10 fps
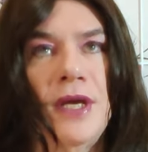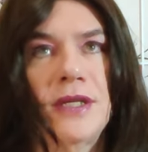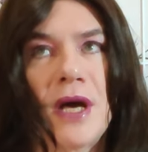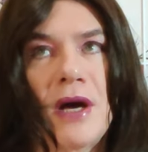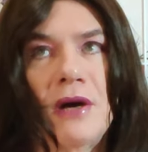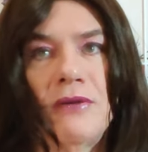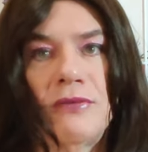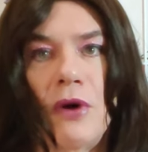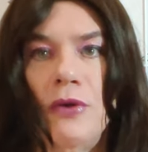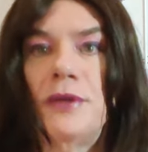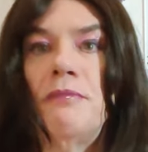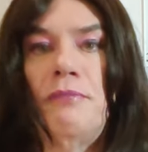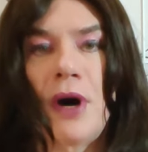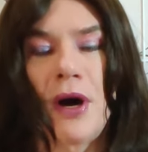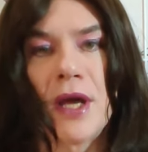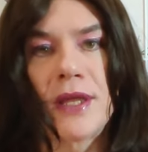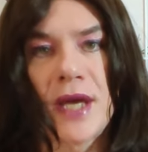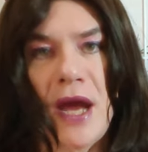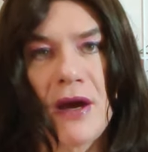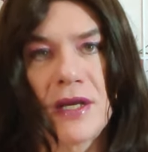These are rolled by
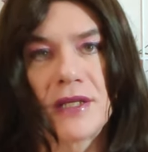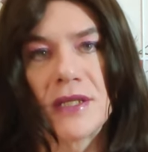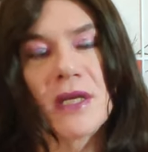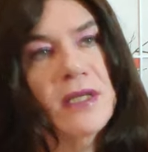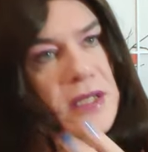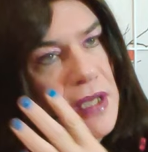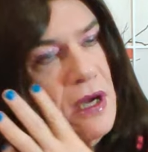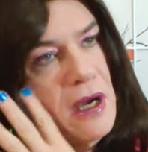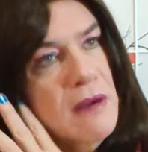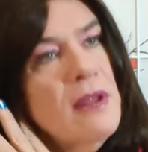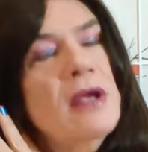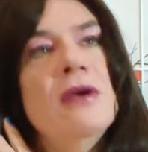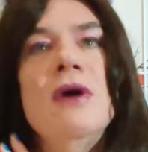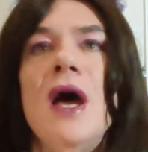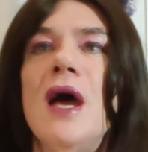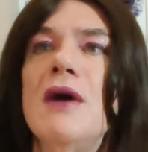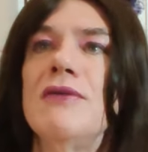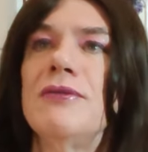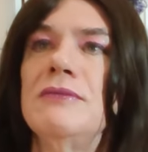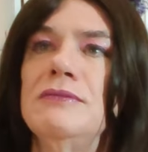the characters. So you
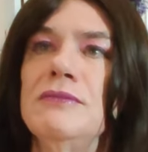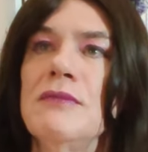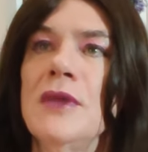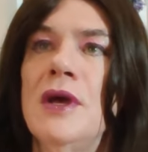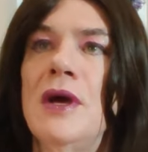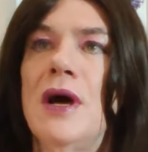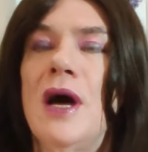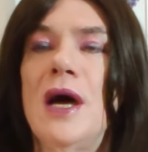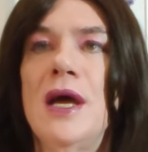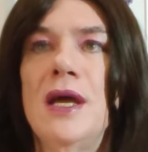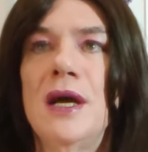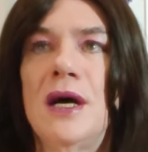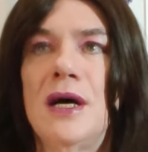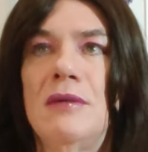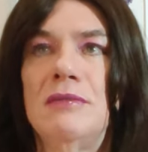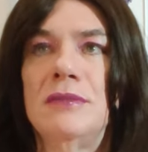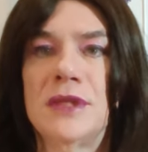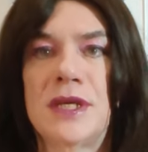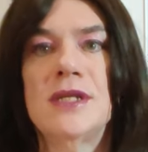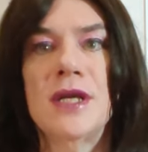have a
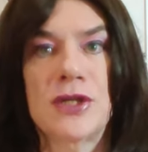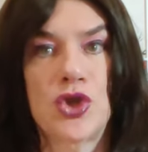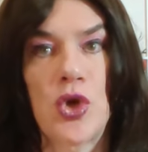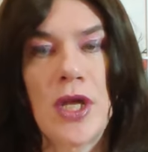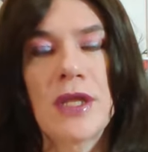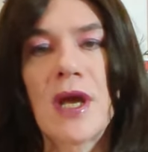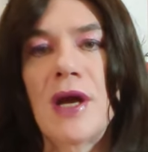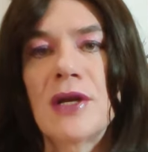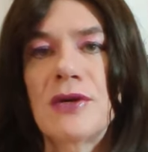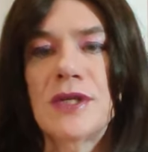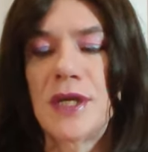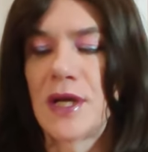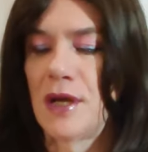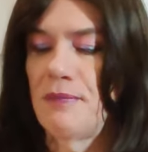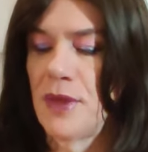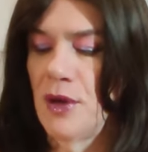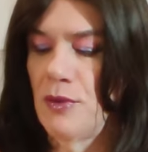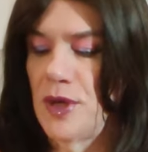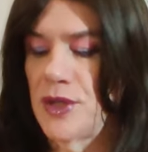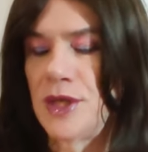strength characteristic,
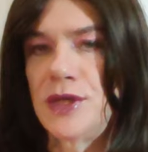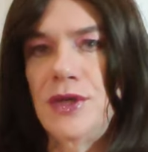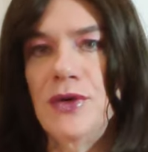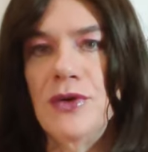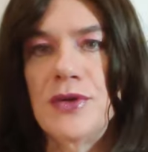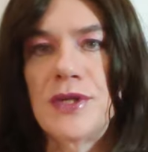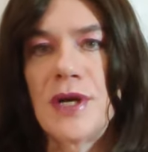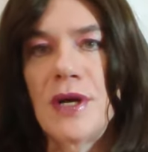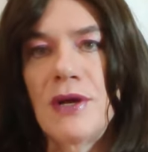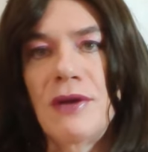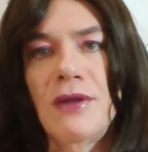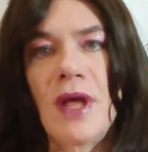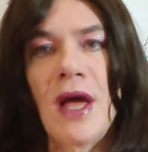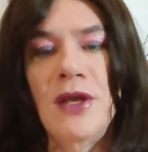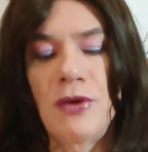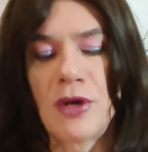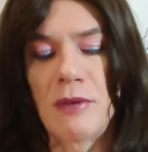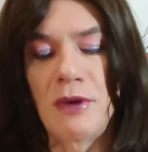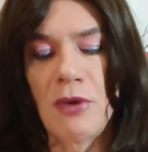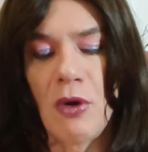which is used, and you're
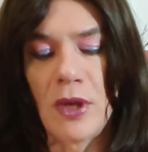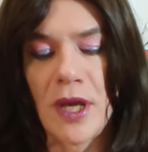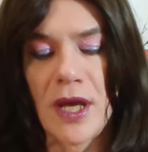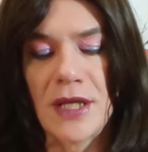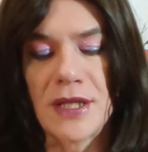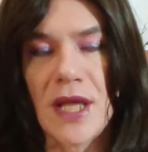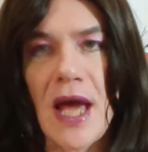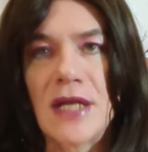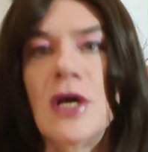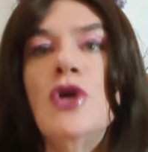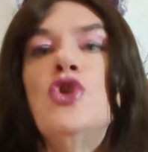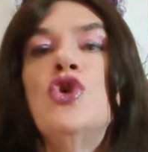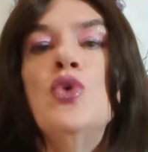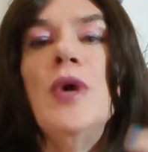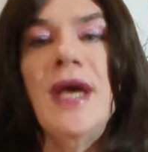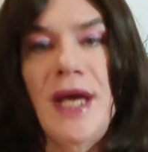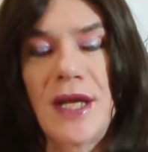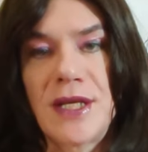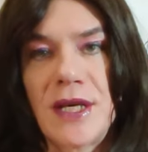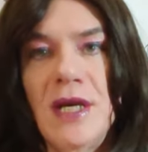going to be rolling against that to
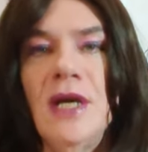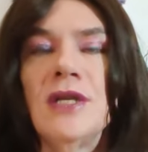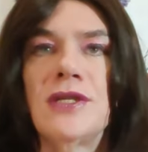hit.